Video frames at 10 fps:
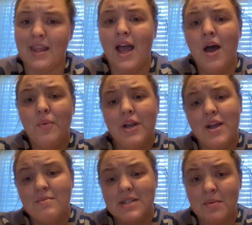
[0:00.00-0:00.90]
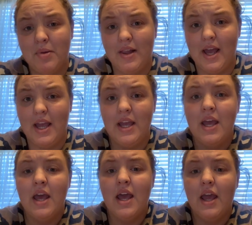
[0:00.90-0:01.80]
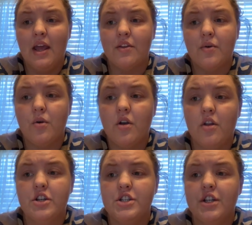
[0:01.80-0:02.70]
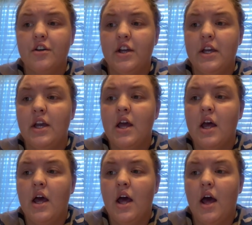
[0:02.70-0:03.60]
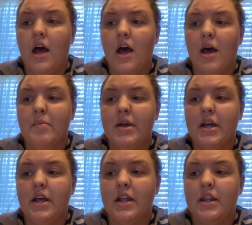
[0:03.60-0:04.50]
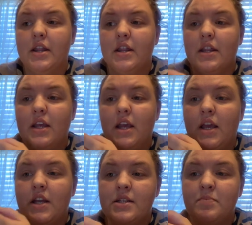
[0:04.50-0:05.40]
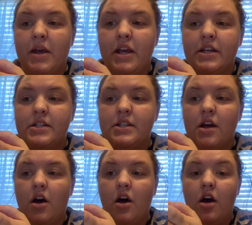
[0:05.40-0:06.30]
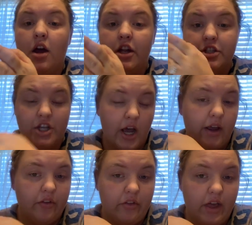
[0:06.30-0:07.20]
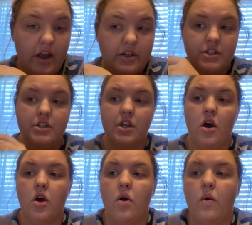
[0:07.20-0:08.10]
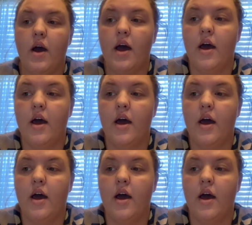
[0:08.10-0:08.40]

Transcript: When it comes to play in the core knowledge theory, it is based on child-led. So